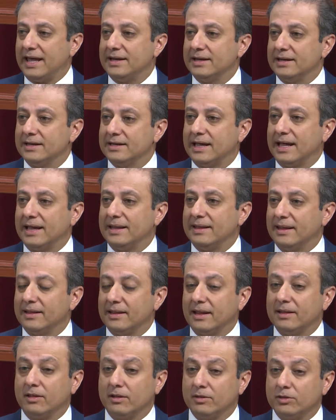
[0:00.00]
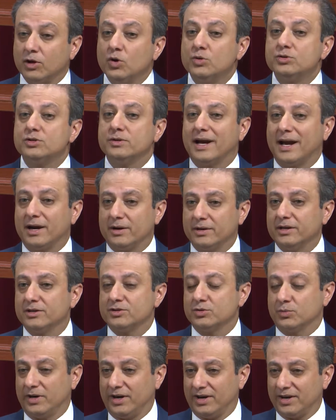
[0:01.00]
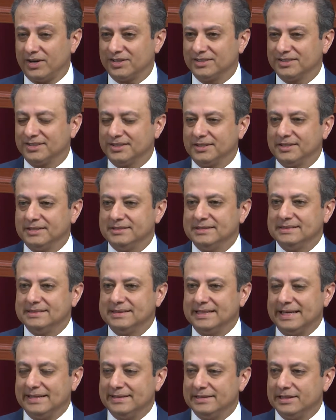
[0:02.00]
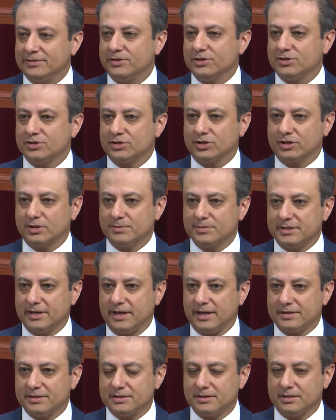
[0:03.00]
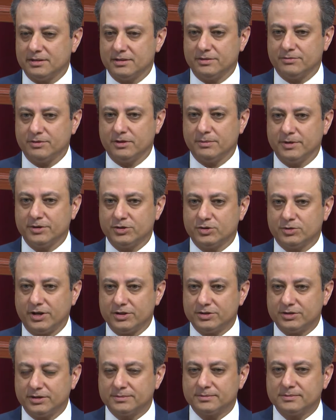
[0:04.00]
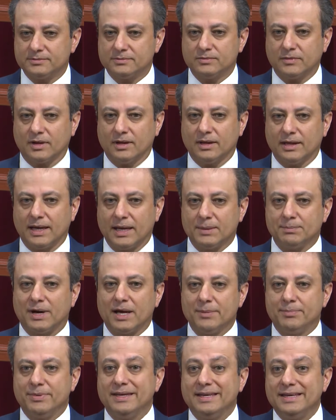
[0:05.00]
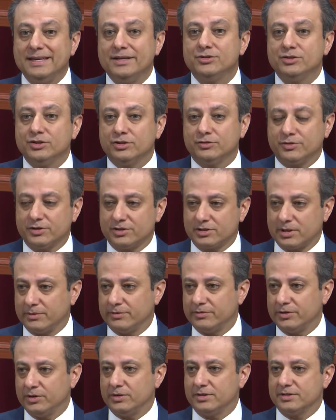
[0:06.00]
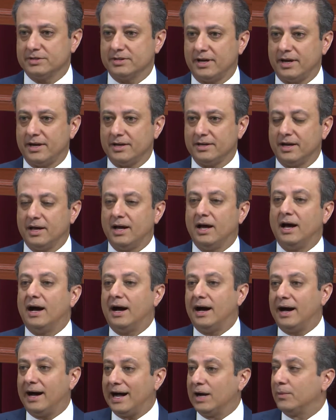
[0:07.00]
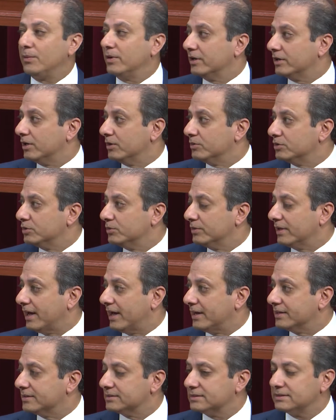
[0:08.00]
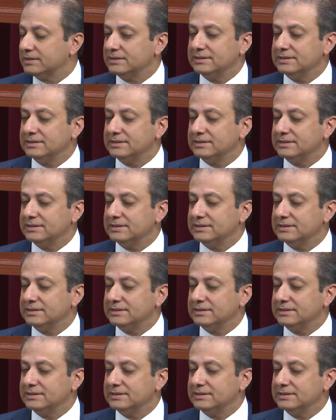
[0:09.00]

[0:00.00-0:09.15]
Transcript: And, and those are areas where, in different circumstances, in a different administration, it might be easier for some of you to say, I want to go do that,